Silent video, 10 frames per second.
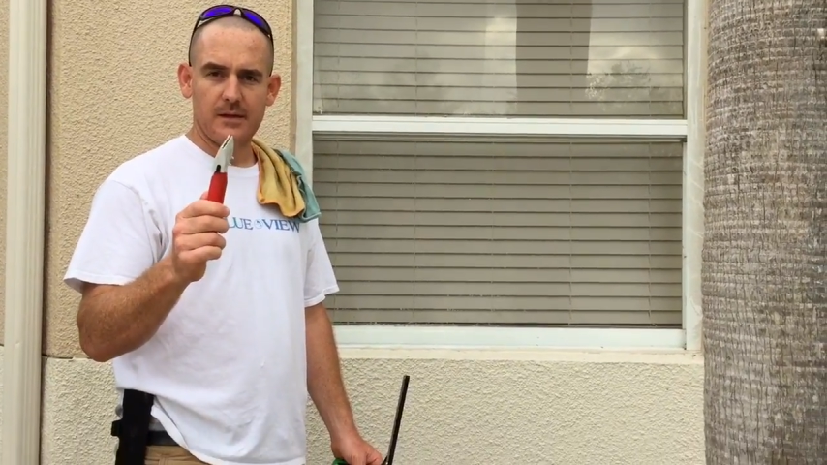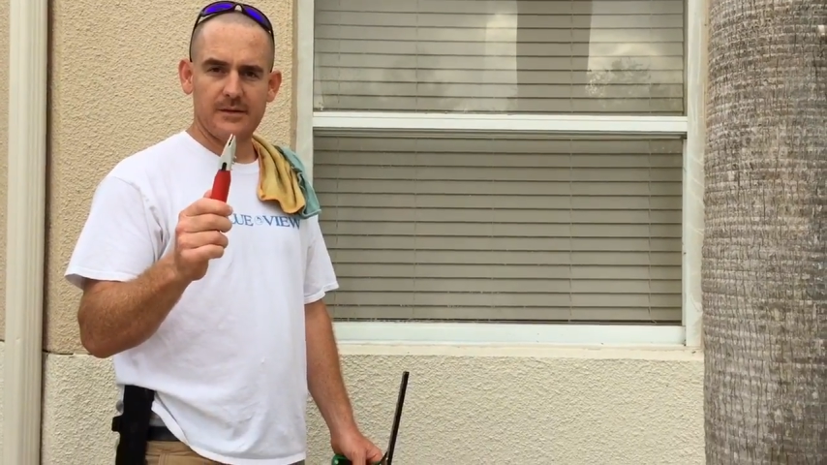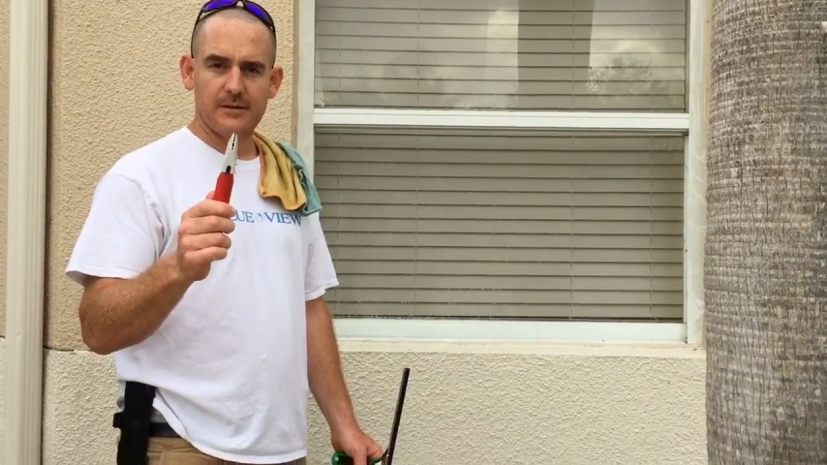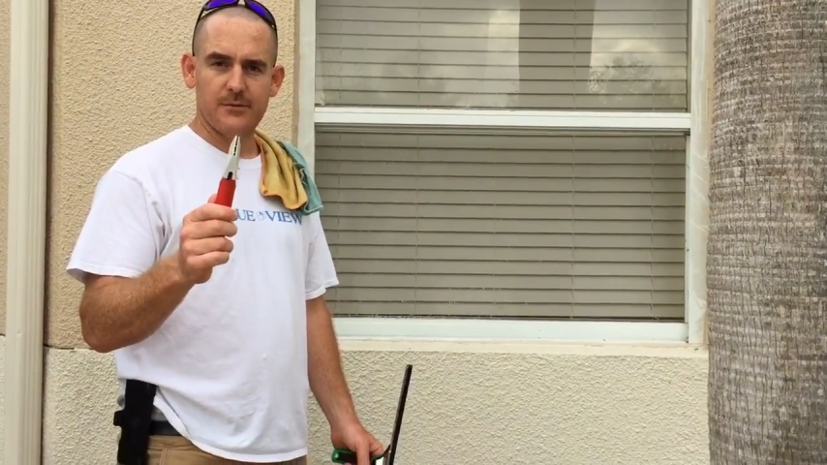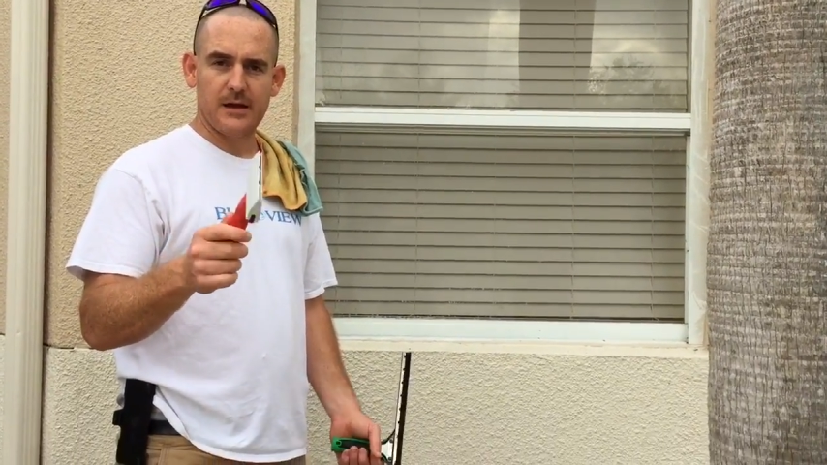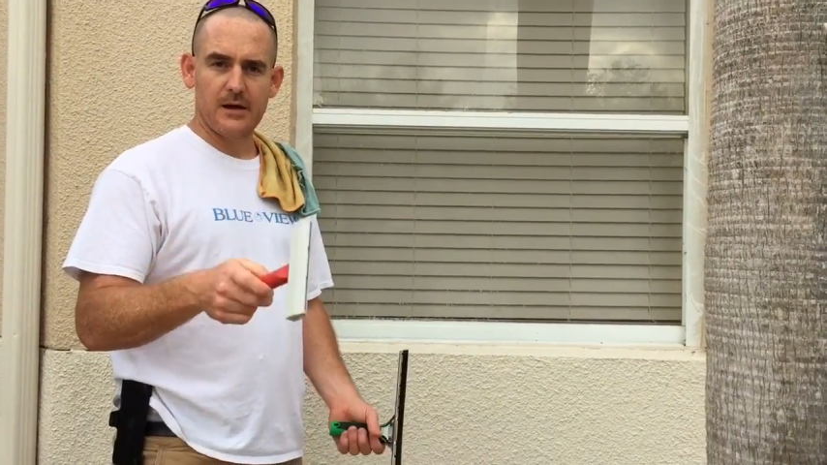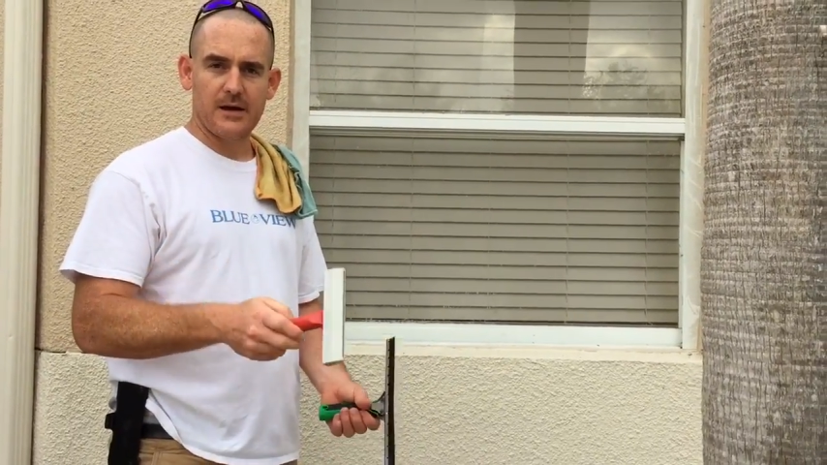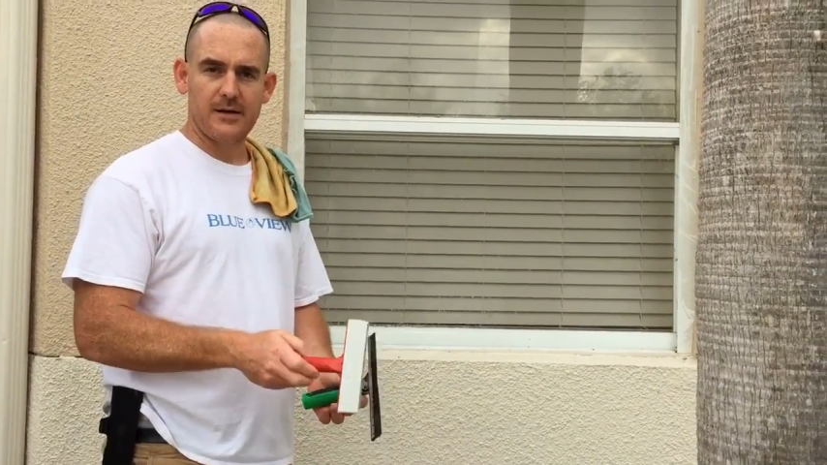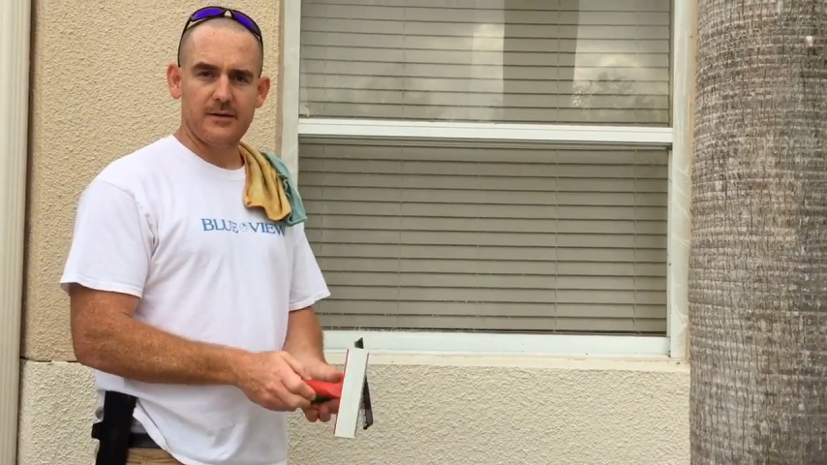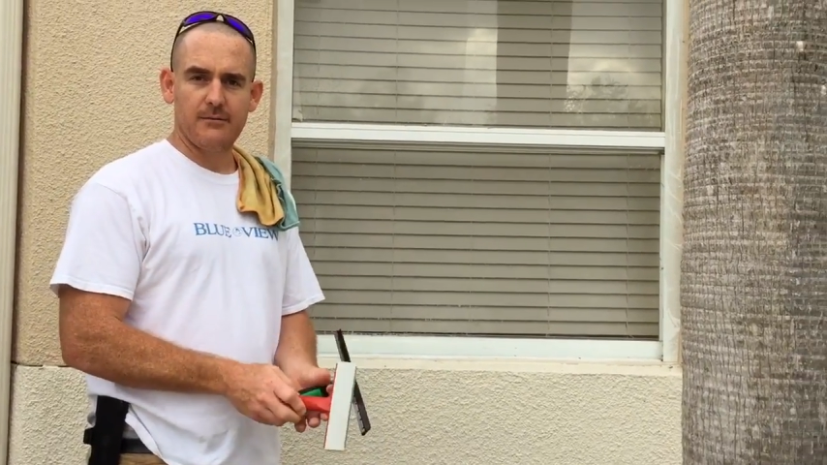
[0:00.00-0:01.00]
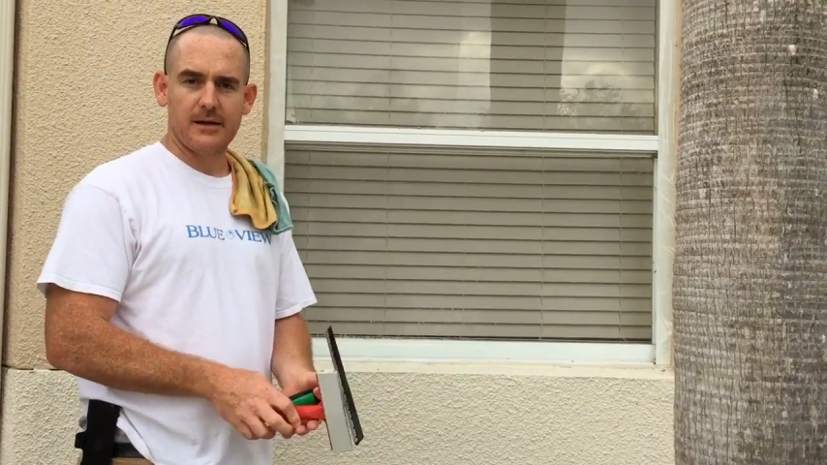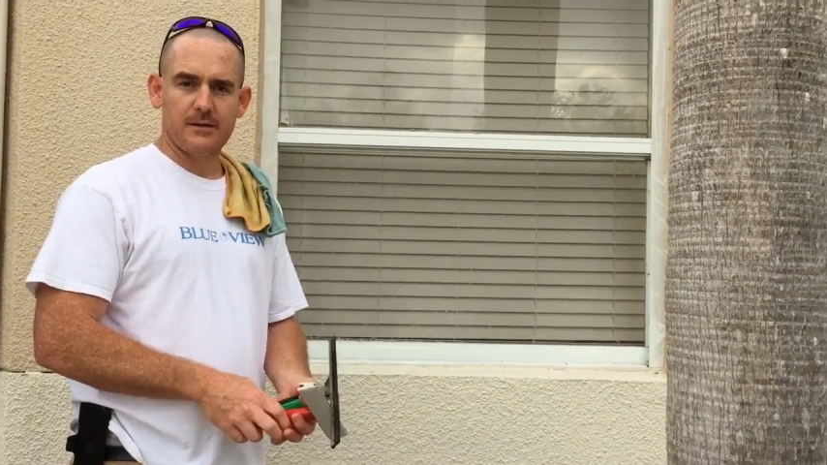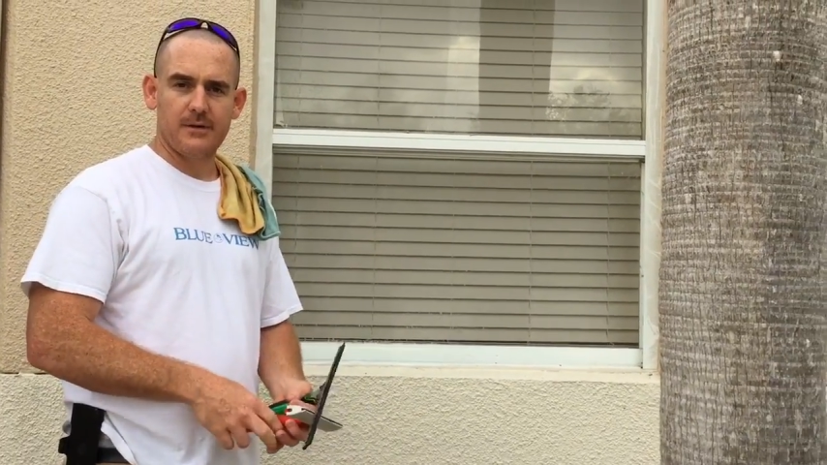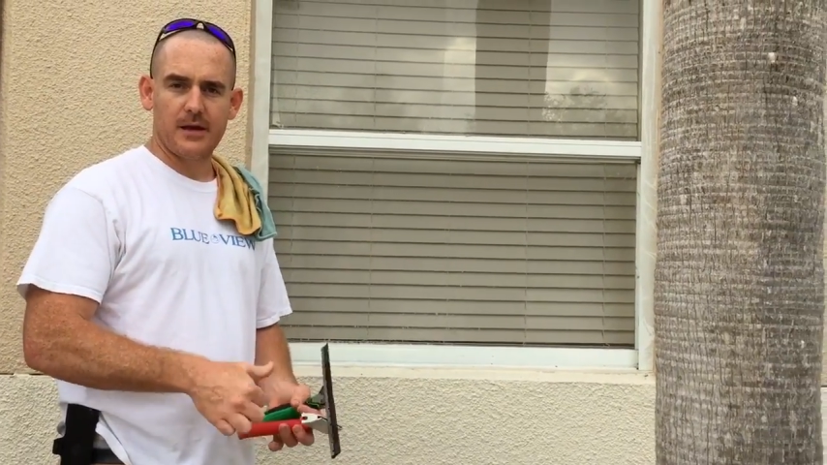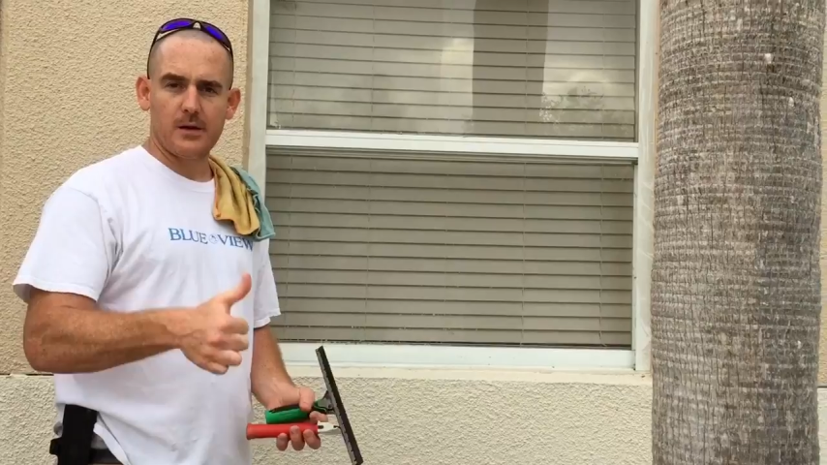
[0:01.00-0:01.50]
That's it for now, guys. If you
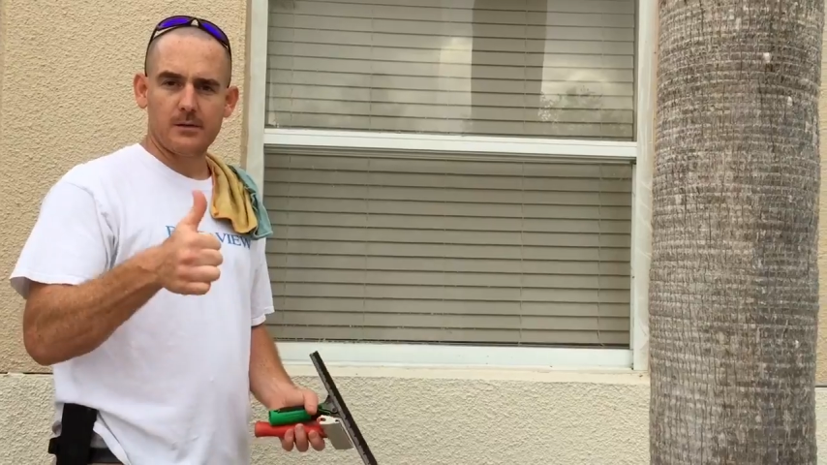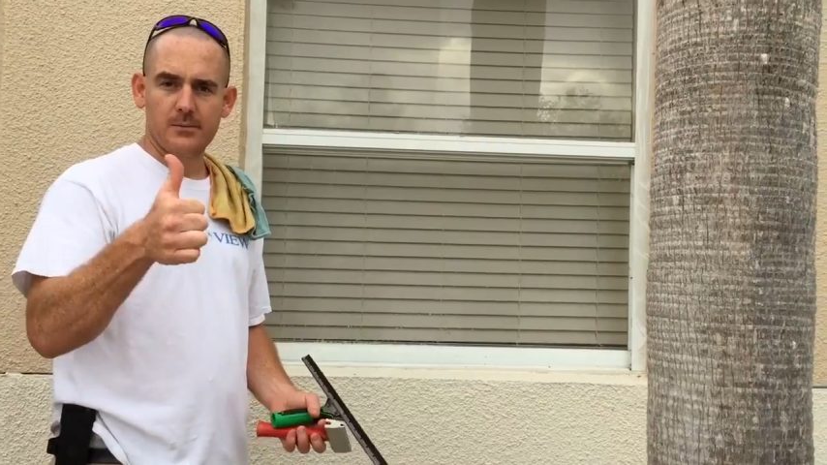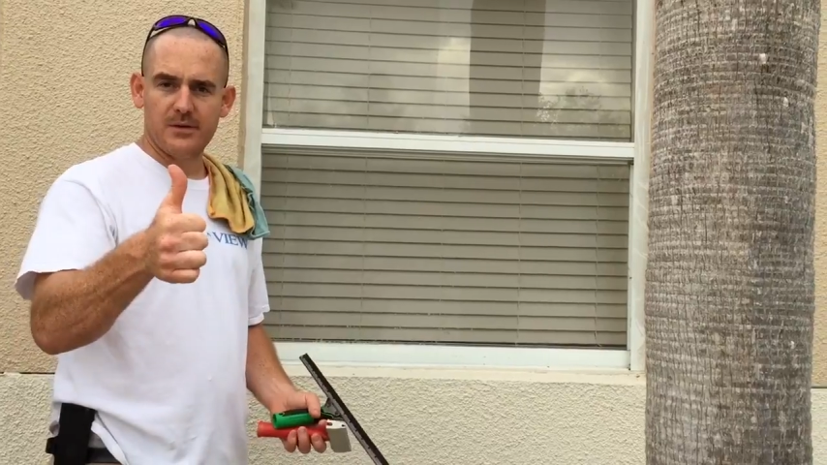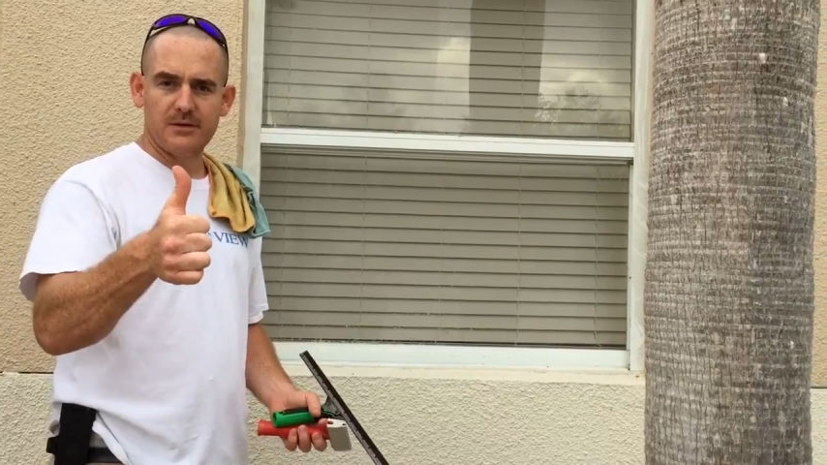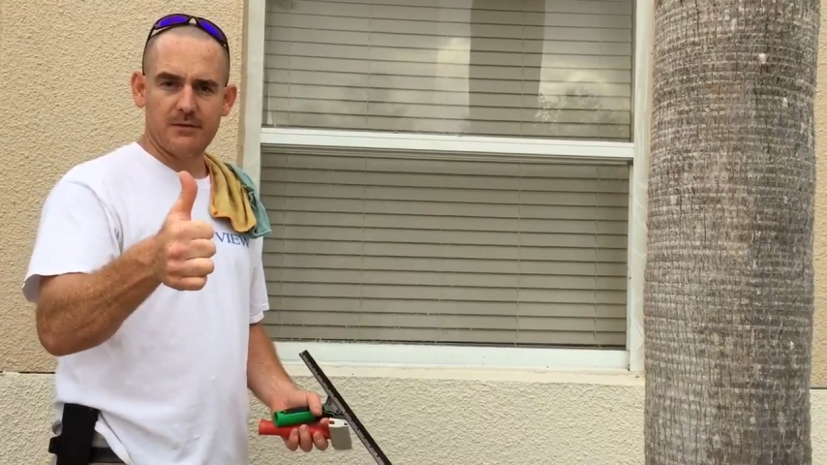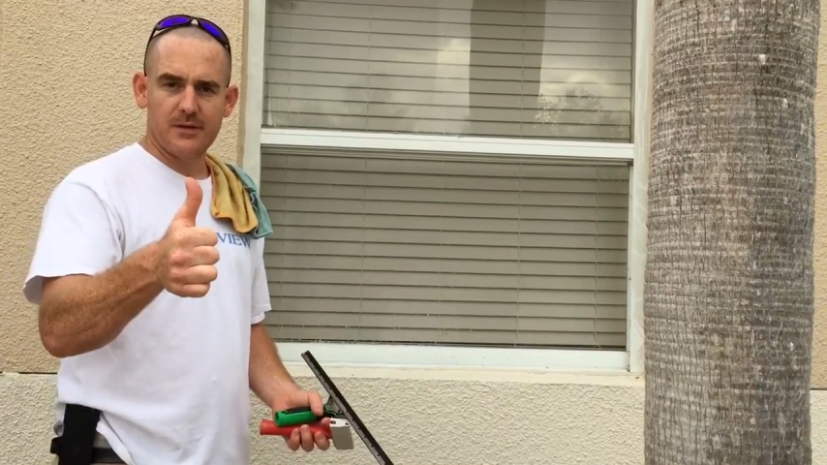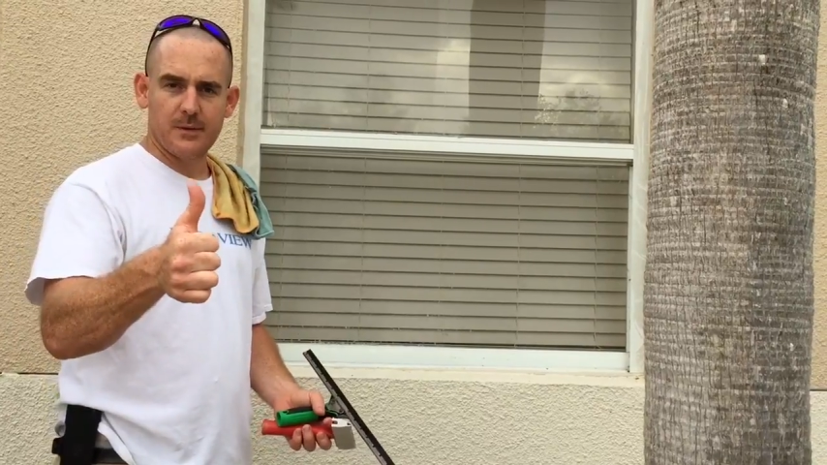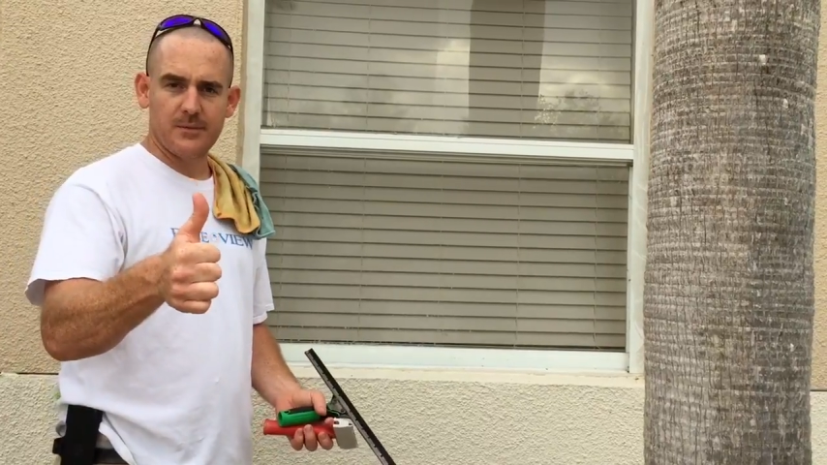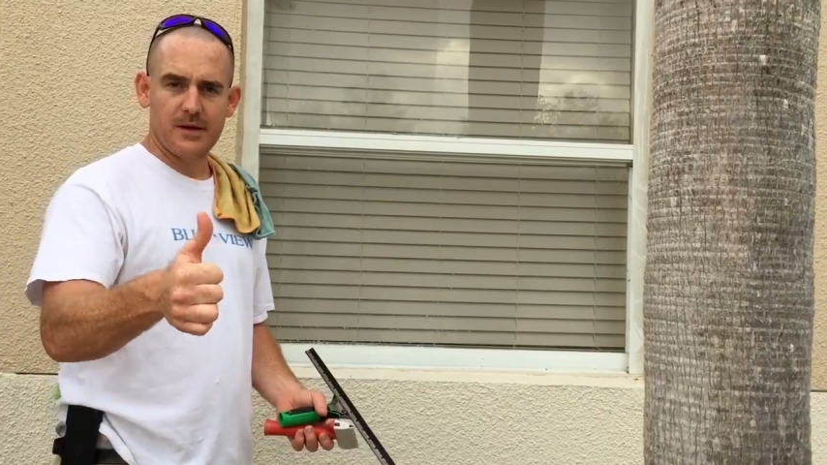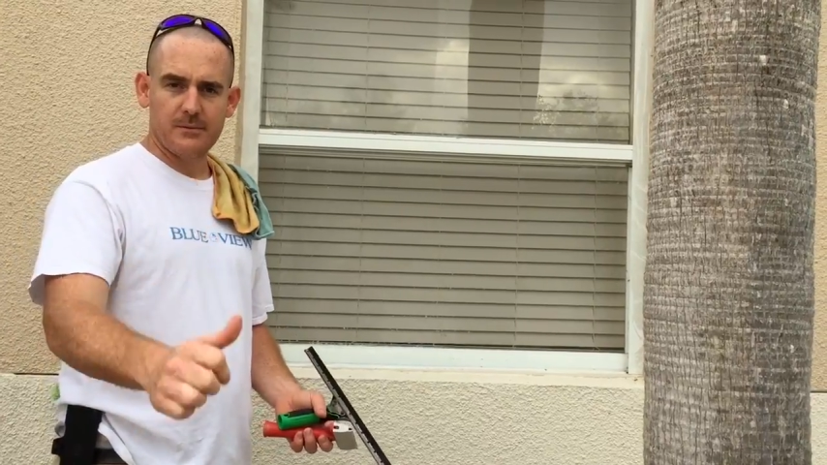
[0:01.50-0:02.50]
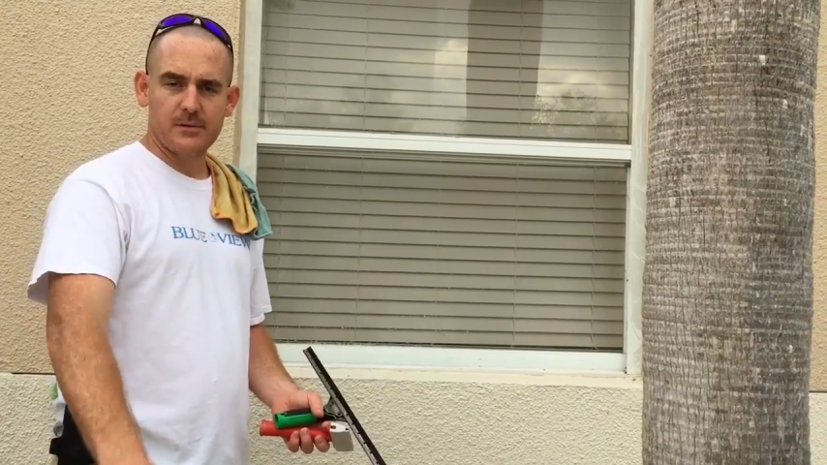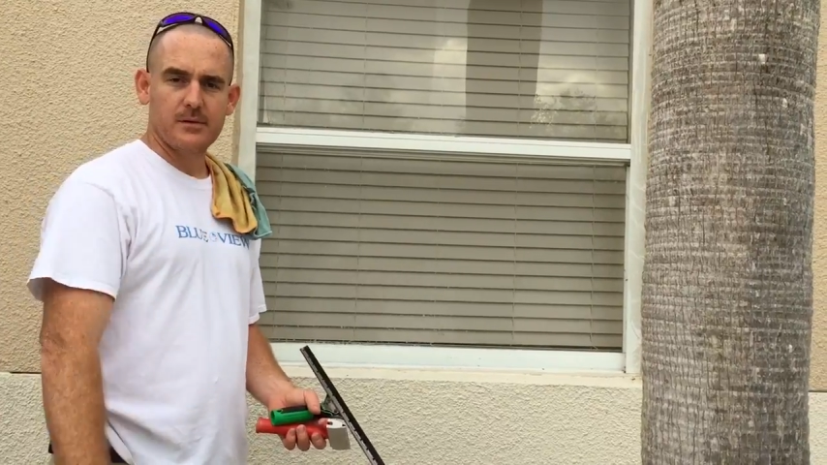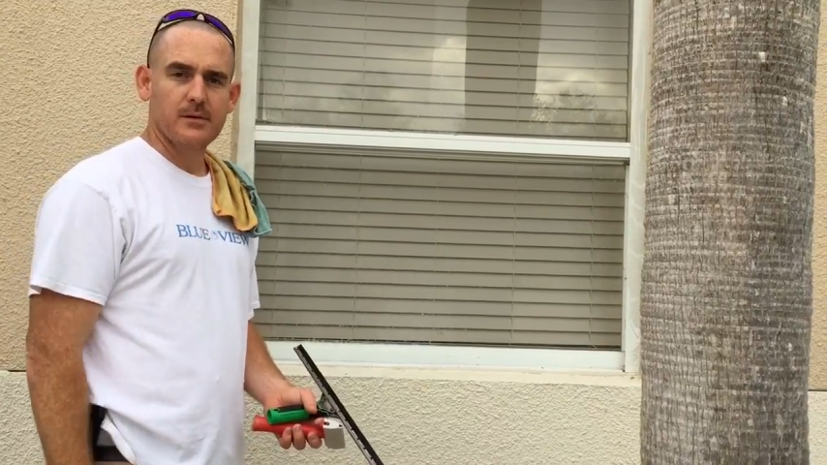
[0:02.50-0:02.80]
liked the video, please give it a thumbs up.